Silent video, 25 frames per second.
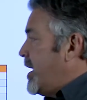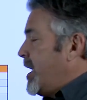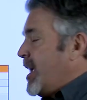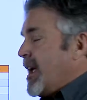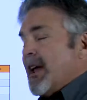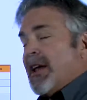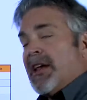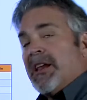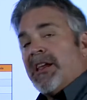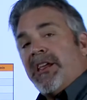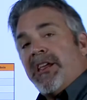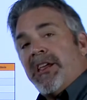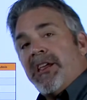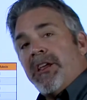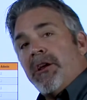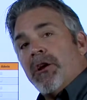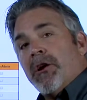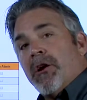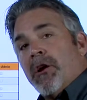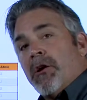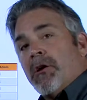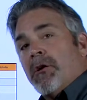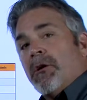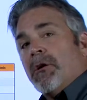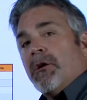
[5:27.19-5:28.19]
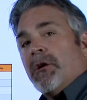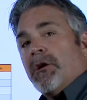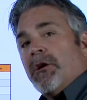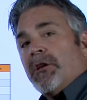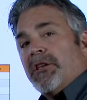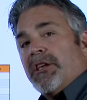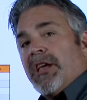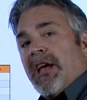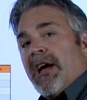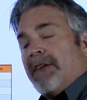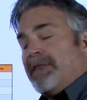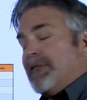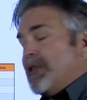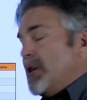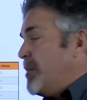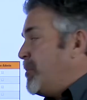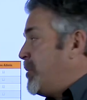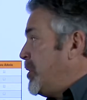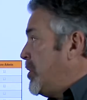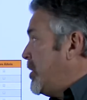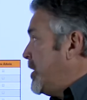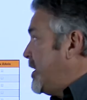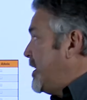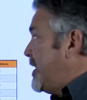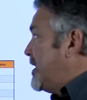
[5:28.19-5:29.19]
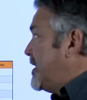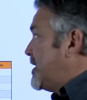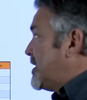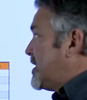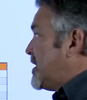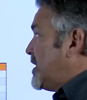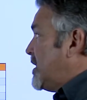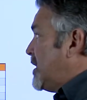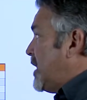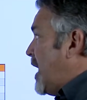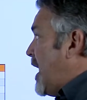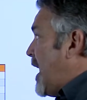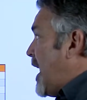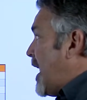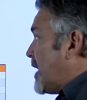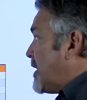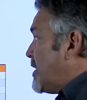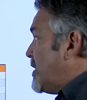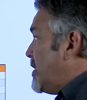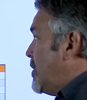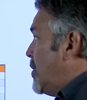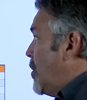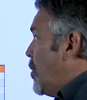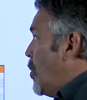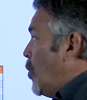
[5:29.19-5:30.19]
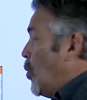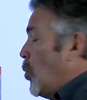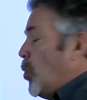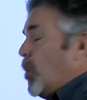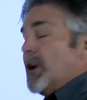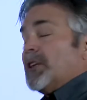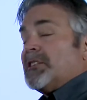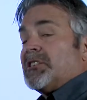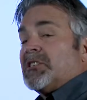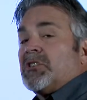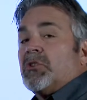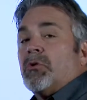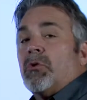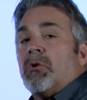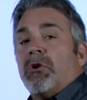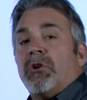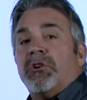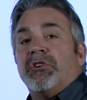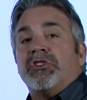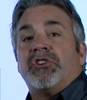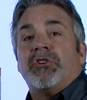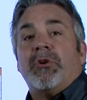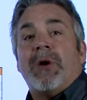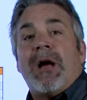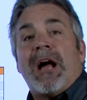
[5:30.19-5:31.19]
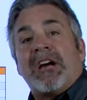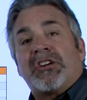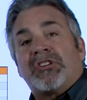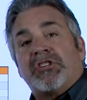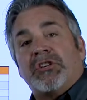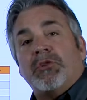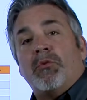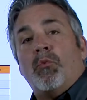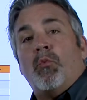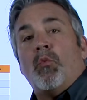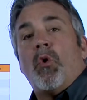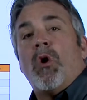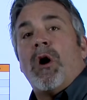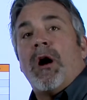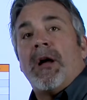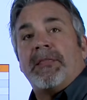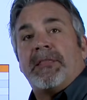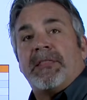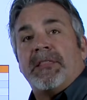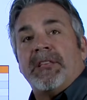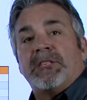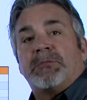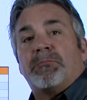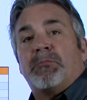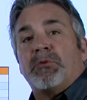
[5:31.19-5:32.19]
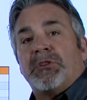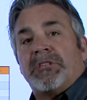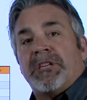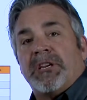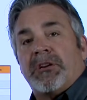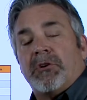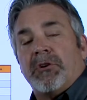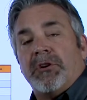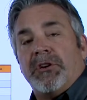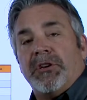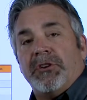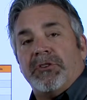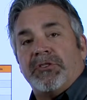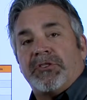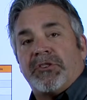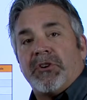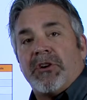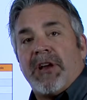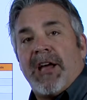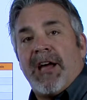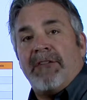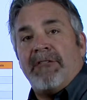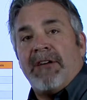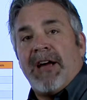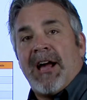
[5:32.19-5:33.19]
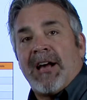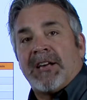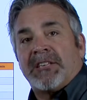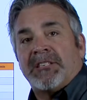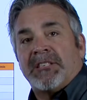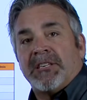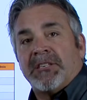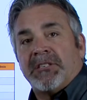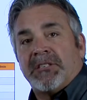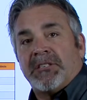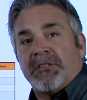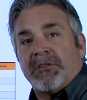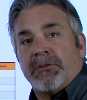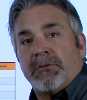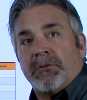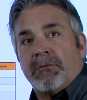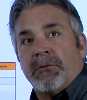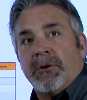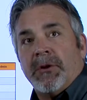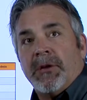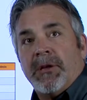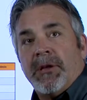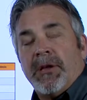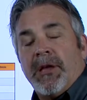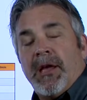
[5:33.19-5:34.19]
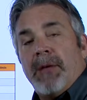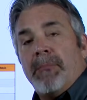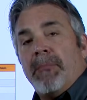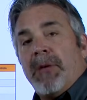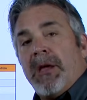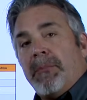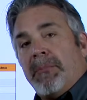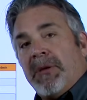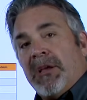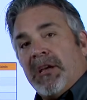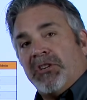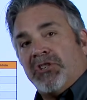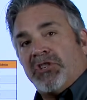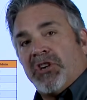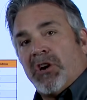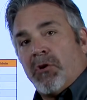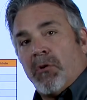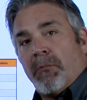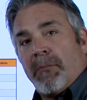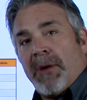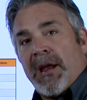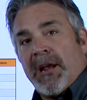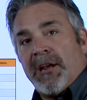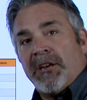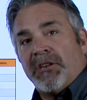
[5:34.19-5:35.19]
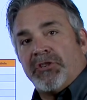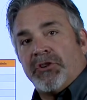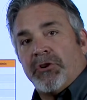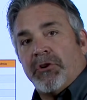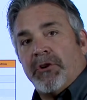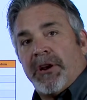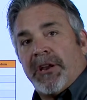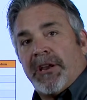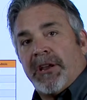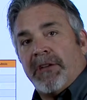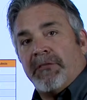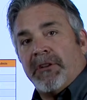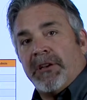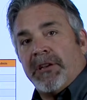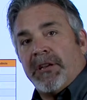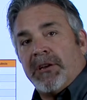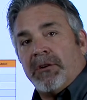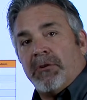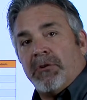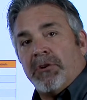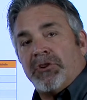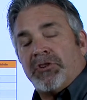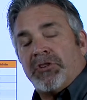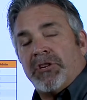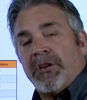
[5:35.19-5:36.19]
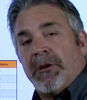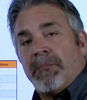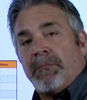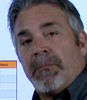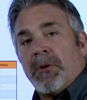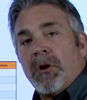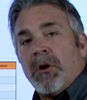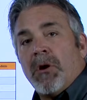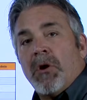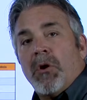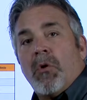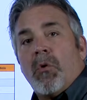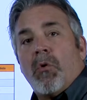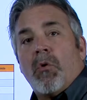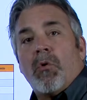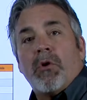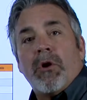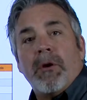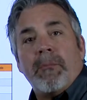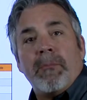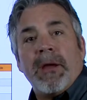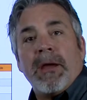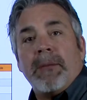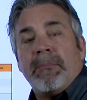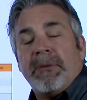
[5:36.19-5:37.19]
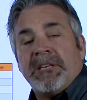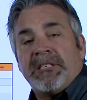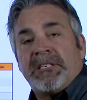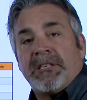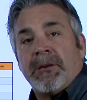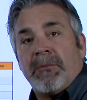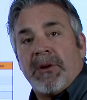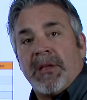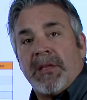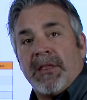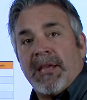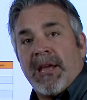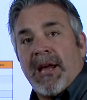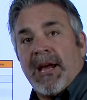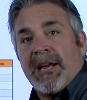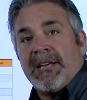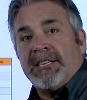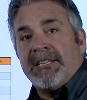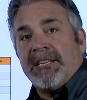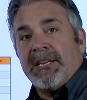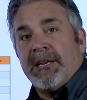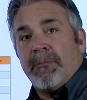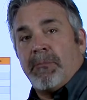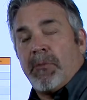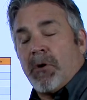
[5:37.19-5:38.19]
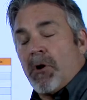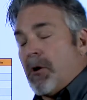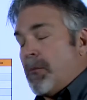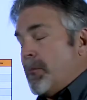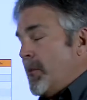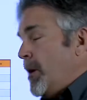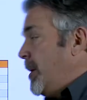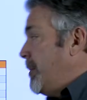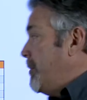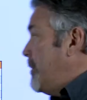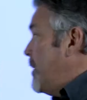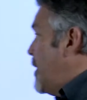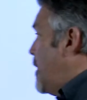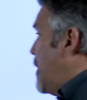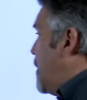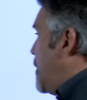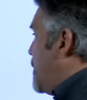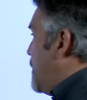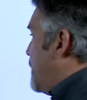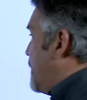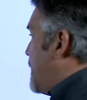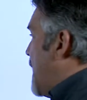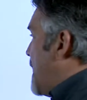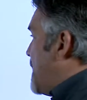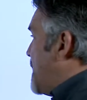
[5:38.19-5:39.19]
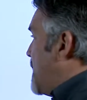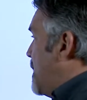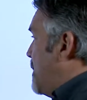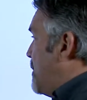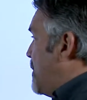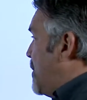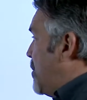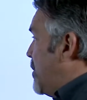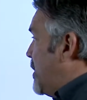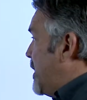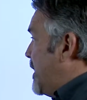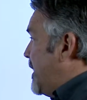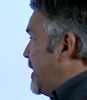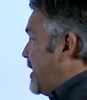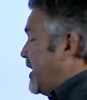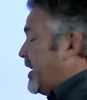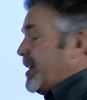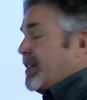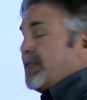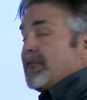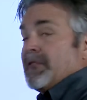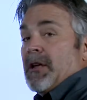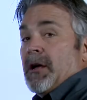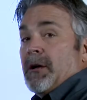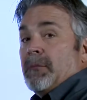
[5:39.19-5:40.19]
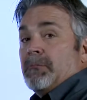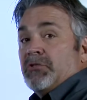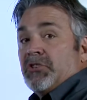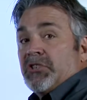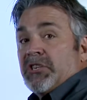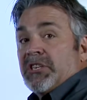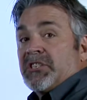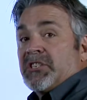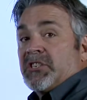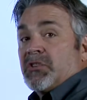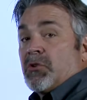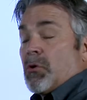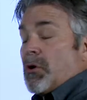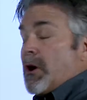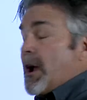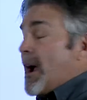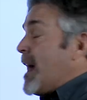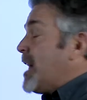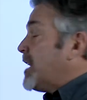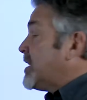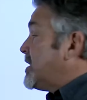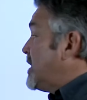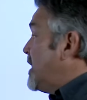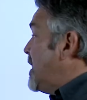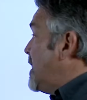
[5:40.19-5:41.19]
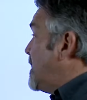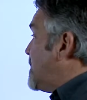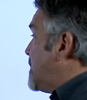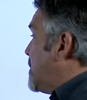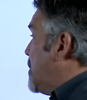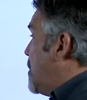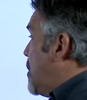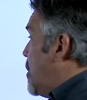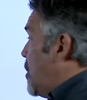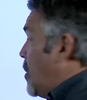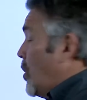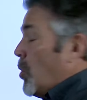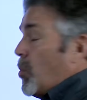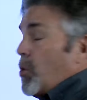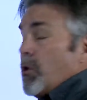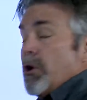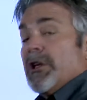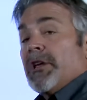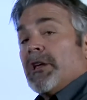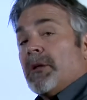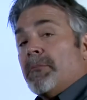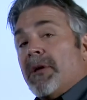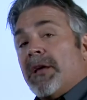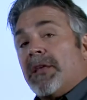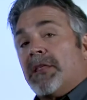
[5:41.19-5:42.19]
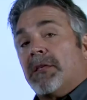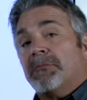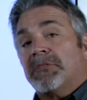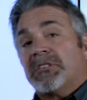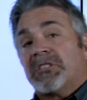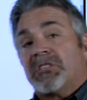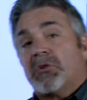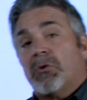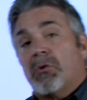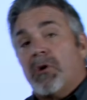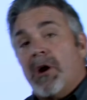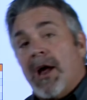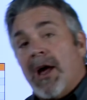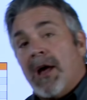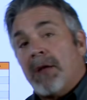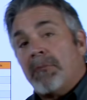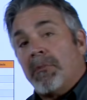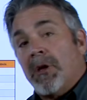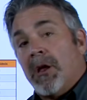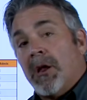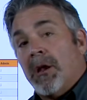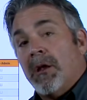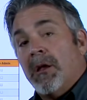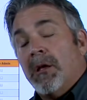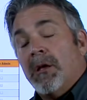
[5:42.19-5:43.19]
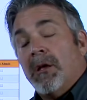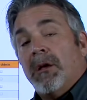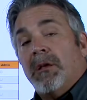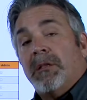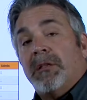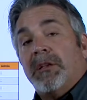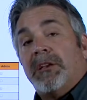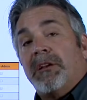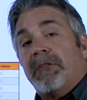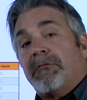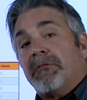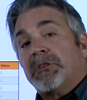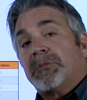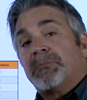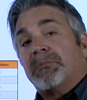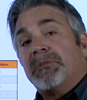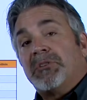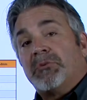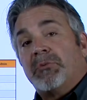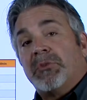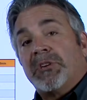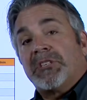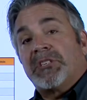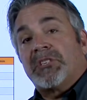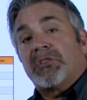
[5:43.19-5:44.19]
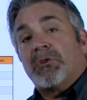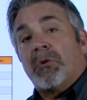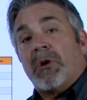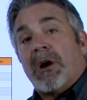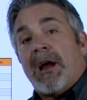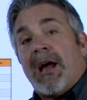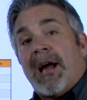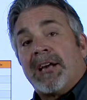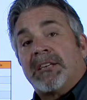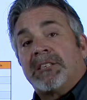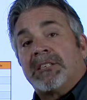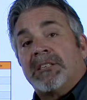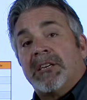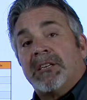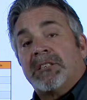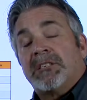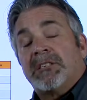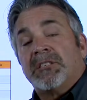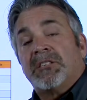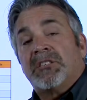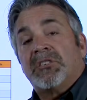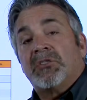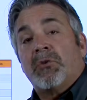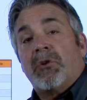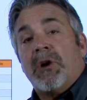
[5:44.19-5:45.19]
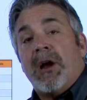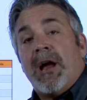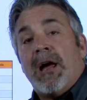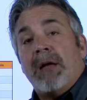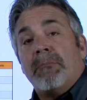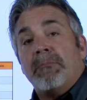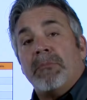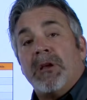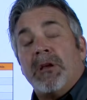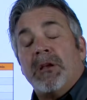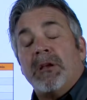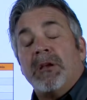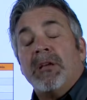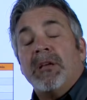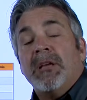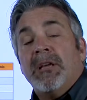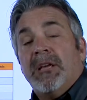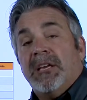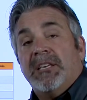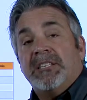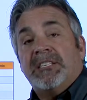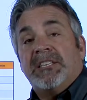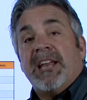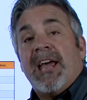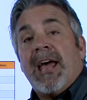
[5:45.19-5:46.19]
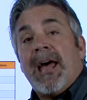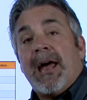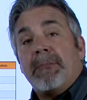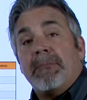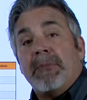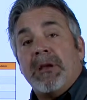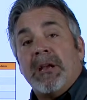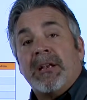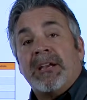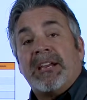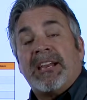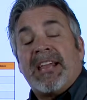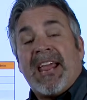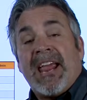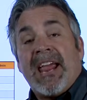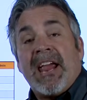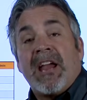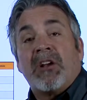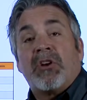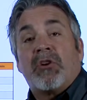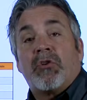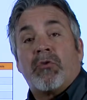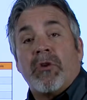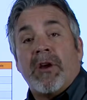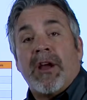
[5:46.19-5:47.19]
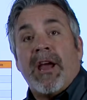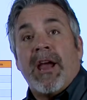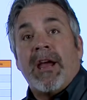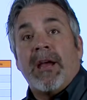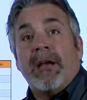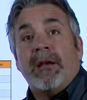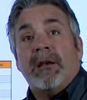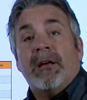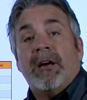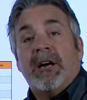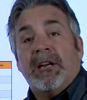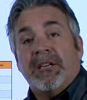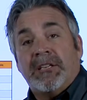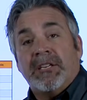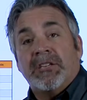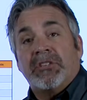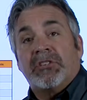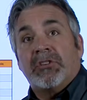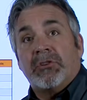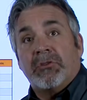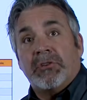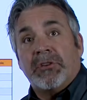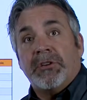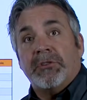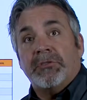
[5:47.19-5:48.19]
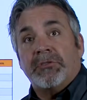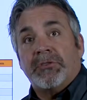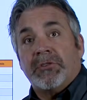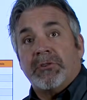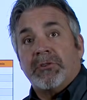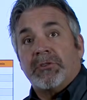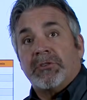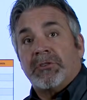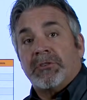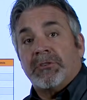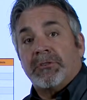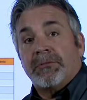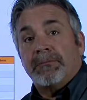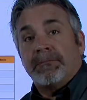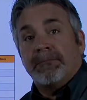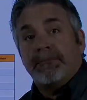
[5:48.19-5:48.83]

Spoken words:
and here you have the ability to select what stores you actually want this particular user to have access to. It may be a general manager at a given dealership, or it may be somebody in the IT department. You've got the ability to give them just store access, or you can make them a store admin. The difference between store access and store admin is an admin can create additional users.